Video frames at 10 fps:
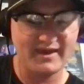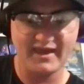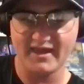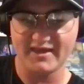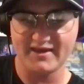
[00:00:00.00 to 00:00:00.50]

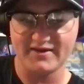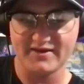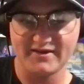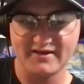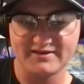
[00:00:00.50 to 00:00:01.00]

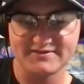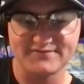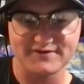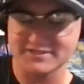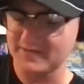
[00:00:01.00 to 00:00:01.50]
and
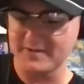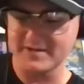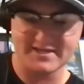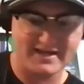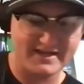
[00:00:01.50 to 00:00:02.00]
for some
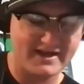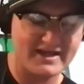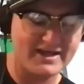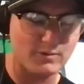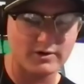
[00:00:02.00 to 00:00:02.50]
reason, I got
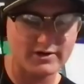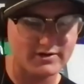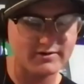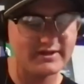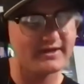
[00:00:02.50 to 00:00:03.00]
out of work
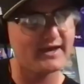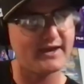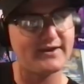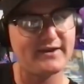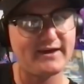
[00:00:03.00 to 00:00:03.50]
early,
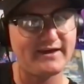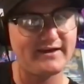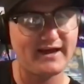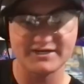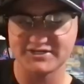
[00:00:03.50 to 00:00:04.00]
and uh,
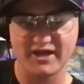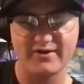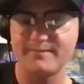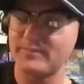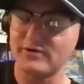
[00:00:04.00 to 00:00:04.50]
I
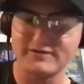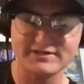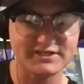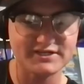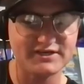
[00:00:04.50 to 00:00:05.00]
shot up over
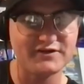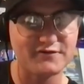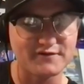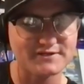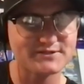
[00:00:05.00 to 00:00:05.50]
to
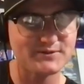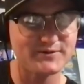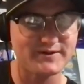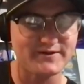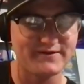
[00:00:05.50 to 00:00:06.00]

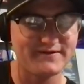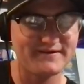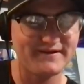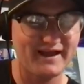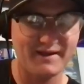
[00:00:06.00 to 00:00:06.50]
Universal, and
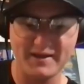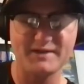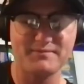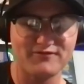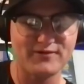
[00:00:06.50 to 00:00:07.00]
I
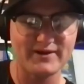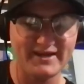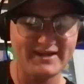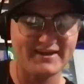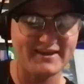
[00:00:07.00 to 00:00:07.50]
made it before
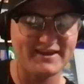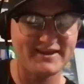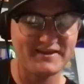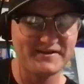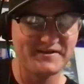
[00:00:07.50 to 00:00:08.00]
he did,
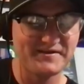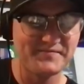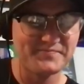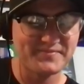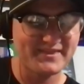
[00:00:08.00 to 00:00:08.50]

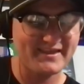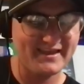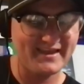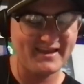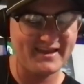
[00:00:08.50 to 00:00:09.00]

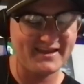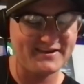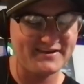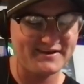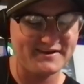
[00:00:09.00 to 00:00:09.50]

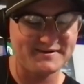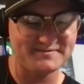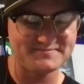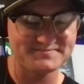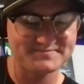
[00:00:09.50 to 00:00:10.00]
and.
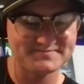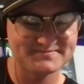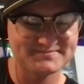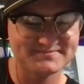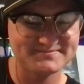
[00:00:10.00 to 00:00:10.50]
Um,
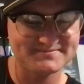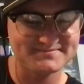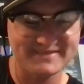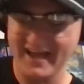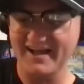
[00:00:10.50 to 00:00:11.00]

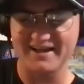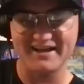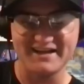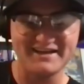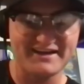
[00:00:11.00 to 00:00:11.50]
Yeah,
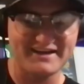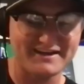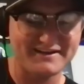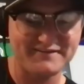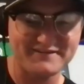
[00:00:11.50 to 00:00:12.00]
I
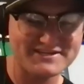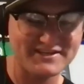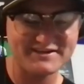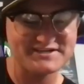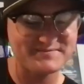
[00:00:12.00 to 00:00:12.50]
uh, went to
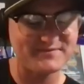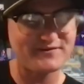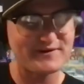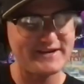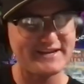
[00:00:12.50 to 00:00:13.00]
the audition
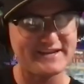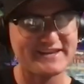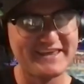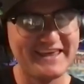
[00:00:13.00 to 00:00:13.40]
before he did.